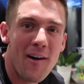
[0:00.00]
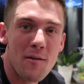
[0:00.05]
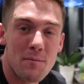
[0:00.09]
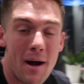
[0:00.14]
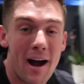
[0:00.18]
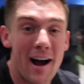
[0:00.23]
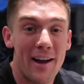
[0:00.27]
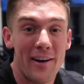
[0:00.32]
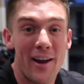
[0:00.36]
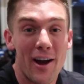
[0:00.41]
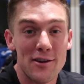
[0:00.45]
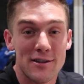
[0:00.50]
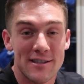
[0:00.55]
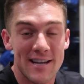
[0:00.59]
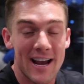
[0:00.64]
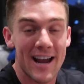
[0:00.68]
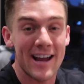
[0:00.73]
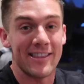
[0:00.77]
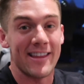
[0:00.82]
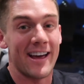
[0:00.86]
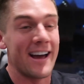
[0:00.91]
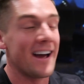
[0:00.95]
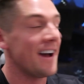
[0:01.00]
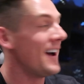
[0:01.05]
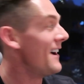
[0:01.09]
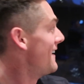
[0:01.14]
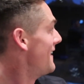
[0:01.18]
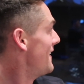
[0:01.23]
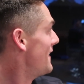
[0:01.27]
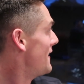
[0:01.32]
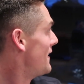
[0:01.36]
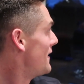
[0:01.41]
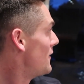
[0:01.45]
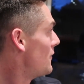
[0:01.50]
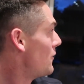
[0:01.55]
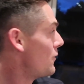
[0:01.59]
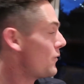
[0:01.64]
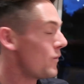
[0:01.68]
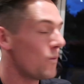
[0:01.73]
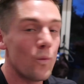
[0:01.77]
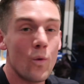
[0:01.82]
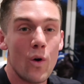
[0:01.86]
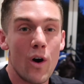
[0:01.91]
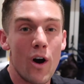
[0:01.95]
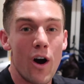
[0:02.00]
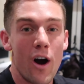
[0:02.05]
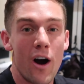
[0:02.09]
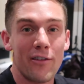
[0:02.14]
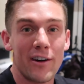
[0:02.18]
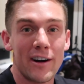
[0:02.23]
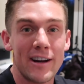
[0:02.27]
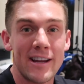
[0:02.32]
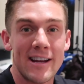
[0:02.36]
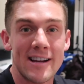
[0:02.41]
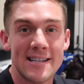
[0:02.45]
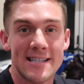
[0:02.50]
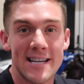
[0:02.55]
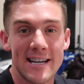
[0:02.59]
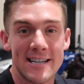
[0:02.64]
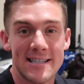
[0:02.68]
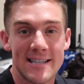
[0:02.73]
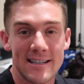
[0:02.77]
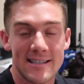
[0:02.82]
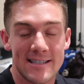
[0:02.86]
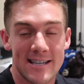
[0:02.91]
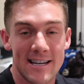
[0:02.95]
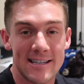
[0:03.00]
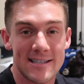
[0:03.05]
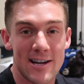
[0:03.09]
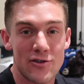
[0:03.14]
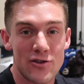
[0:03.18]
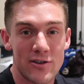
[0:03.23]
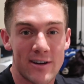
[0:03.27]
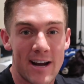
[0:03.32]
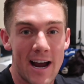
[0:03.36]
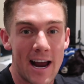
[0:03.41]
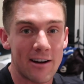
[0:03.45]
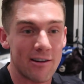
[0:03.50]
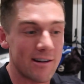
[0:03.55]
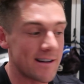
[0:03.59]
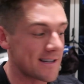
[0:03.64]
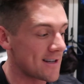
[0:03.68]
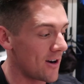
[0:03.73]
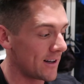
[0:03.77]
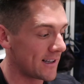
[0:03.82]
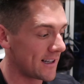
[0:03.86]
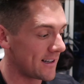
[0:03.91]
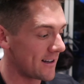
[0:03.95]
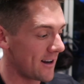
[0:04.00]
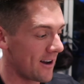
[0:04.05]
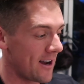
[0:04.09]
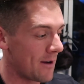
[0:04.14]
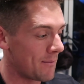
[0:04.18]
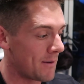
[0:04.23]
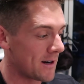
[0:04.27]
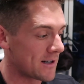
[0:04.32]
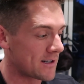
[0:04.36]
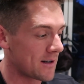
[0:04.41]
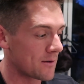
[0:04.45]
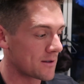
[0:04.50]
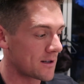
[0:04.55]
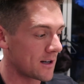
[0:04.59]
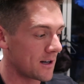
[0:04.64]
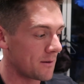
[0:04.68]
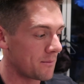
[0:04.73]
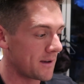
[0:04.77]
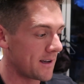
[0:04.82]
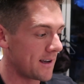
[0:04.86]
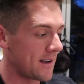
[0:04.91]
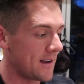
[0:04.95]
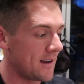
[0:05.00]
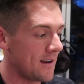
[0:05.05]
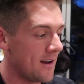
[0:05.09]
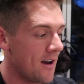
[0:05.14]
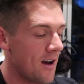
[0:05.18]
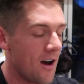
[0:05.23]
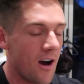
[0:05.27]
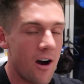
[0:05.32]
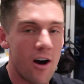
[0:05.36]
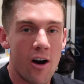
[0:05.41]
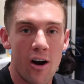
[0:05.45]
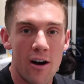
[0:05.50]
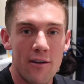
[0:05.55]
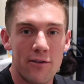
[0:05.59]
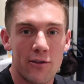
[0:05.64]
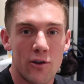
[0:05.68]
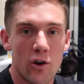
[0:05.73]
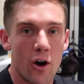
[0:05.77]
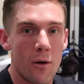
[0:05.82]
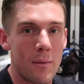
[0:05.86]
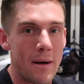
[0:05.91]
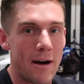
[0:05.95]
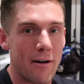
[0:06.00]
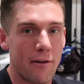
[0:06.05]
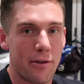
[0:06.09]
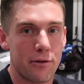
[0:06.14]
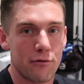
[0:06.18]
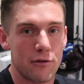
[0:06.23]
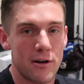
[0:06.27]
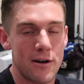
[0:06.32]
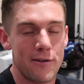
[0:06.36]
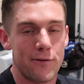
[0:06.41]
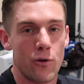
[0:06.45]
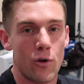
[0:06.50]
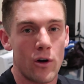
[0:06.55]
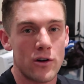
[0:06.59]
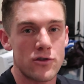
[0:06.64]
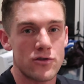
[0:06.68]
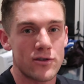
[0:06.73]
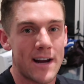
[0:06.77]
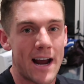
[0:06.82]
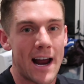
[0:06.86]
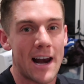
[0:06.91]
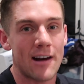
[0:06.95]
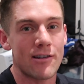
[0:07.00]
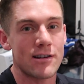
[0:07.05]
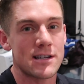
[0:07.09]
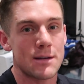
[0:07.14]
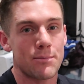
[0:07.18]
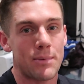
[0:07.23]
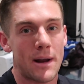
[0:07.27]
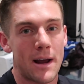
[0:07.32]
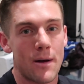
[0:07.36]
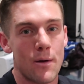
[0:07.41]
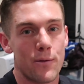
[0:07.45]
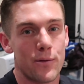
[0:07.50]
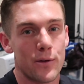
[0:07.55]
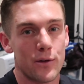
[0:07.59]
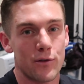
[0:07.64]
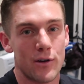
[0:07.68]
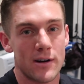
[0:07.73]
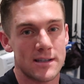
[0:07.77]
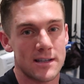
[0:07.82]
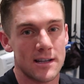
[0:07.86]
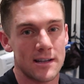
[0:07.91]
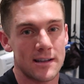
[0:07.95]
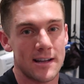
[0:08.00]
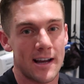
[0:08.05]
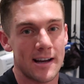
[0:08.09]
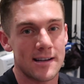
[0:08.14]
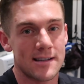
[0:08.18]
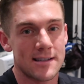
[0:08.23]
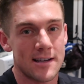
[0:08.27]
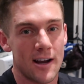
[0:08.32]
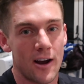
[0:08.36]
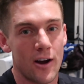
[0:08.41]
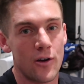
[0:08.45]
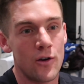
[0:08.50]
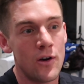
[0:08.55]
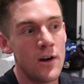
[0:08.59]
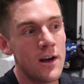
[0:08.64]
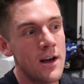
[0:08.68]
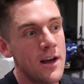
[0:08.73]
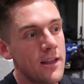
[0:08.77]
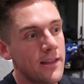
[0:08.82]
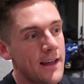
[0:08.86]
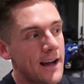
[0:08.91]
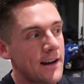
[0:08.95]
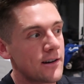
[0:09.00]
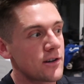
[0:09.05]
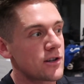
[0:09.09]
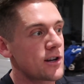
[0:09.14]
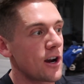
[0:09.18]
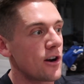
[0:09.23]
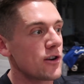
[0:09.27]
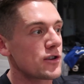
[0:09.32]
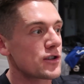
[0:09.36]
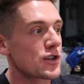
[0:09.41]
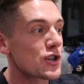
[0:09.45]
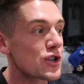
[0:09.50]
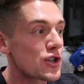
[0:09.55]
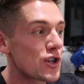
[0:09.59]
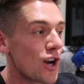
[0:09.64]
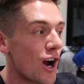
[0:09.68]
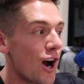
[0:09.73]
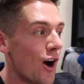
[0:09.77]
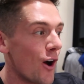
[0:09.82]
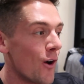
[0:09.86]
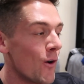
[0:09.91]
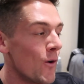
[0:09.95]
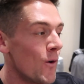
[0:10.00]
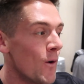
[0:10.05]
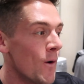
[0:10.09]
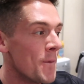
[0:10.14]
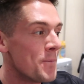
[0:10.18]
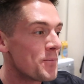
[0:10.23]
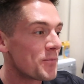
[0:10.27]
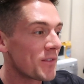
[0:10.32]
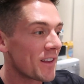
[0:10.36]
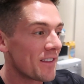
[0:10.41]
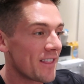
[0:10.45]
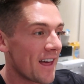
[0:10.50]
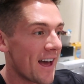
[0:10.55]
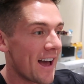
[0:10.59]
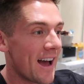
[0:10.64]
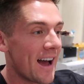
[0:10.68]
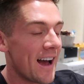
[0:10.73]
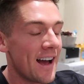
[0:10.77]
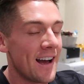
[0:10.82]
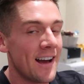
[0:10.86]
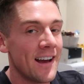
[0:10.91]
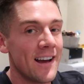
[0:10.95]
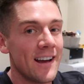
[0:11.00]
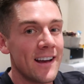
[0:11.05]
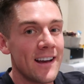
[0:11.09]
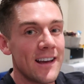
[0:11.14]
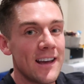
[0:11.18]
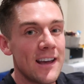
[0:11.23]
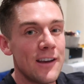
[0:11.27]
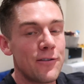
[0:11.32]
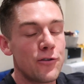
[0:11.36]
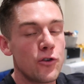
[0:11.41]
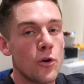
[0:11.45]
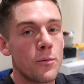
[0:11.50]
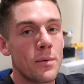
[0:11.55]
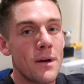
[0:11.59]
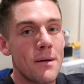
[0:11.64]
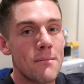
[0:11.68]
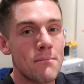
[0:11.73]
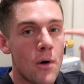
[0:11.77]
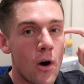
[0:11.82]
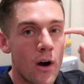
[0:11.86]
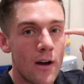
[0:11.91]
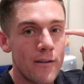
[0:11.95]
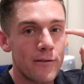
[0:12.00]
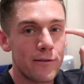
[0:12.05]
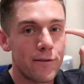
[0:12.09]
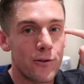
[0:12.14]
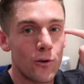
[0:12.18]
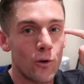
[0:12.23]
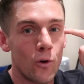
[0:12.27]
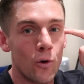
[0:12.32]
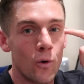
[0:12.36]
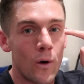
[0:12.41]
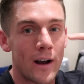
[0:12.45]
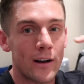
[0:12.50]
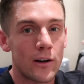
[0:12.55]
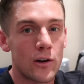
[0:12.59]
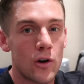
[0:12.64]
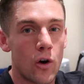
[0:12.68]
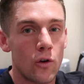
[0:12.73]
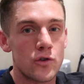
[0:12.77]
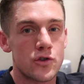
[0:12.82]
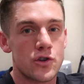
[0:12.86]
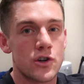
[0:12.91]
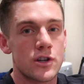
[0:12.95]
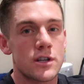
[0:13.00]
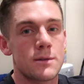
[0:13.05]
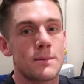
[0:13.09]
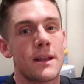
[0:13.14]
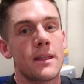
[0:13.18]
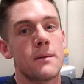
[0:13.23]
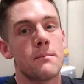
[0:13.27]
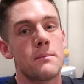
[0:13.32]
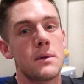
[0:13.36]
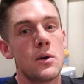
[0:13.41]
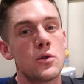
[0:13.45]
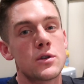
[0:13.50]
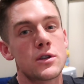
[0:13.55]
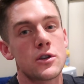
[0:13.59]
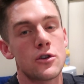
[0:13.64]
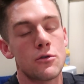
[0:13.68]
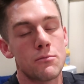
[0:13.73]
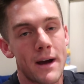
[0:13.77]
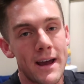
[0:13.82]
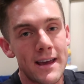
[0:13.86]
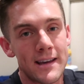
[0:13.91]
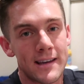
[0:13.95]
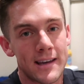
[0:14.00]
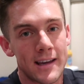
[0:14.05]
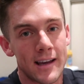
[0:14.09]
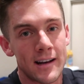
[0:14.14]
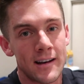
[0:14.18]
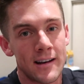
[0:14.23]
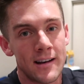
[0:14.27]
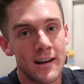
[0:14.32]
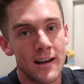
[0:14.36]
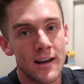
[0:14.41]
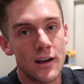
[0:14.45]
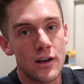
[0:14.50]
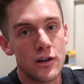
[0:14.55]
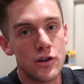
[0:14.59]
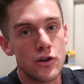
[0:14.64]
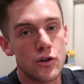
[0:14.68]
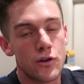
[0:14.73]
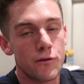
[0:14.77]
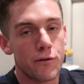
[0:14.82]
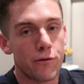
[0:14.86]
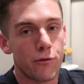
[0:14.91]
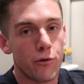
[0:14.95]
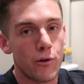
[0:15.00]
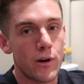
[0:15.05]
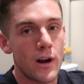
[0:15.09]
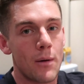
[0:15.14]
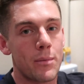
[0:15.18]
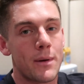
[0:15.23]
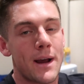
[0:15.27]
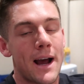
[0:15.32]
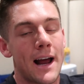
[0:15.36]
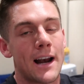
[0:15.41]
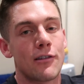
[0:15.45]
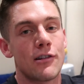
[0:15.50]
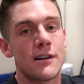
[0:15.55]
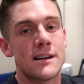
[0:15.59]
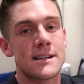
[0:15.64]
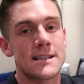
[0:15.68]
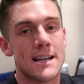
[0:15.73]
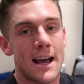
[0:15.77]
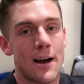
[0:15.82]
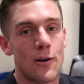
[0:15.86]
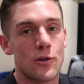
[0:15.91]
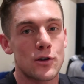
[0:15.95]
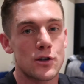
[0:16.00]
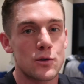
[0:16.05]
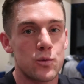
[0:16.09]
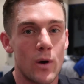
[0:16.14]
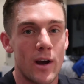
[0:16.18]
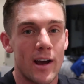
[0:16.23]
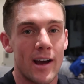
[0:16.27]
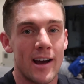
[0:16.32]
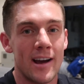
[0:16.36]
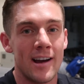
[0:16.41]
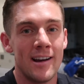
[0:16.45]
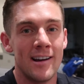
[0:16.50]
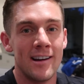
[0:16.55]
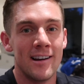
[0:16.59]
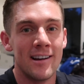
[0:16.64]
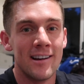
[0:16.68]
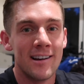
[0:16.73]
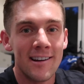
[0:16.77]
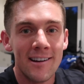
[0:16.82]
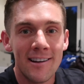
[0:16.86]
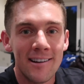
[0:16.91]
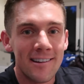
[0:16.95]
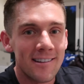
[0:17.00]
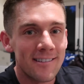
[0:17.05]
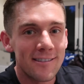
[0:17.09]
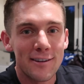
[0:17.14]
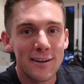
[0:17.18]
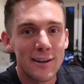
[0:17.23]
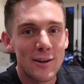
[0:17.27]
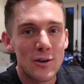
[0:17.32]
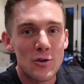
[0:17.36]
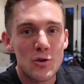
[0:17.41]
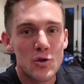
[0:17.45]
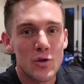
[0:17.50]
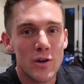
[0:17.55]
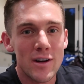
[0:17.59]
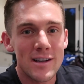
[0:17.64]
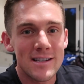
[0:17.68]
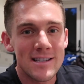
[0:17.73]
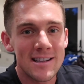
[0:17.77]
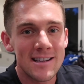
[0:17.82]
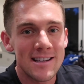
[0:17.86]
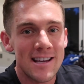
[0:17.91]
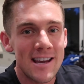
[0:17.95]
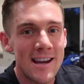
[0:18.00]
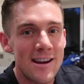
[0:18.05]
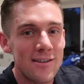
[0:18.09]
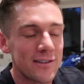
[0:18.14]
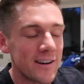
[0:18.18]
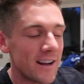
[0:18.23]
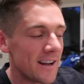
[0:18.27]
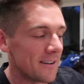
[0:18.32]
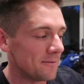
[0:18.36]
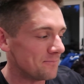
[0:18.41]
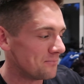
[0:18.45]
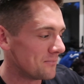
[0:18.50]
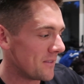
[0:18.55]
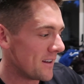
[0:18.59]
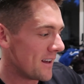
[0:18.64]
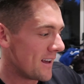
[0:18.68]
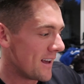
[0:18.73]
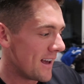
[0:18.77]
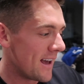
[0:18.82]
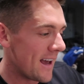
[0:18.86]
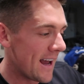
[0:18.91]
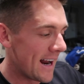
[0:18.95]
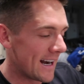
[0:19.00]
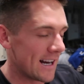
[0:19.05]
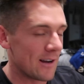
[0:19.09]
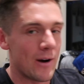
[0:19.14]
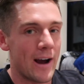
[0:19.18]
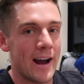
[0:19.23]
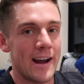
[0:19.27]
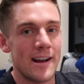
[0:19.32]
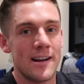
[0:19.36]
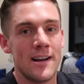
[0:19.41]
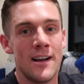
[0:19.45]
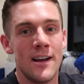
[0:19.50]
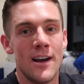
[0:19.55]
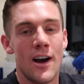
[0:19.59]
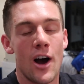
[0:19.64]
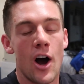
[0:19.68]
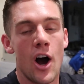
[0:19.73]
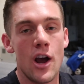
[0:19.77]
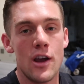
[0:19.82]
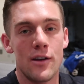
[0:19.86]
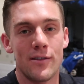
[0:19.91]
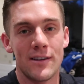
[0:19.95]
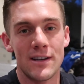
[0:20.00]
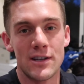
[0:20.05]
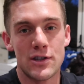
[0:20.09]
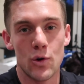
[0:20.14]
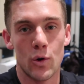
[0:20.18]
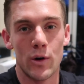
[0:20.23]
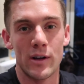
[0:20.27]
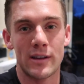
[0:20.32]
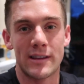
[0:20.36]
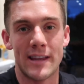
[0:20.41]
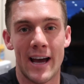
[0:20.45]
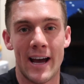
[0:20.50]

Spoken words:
But no, saying that, I've only eaten 600 calories. I didn't know how much that was going to be. I've got about 300-400 calories to play with for the rest of the day. So that just goes to show that if you're a bit mindful and conscious about the meals that you're making, you can free up calories elsewhere for little treats in the evening. Anyway, I hope you've enjoyed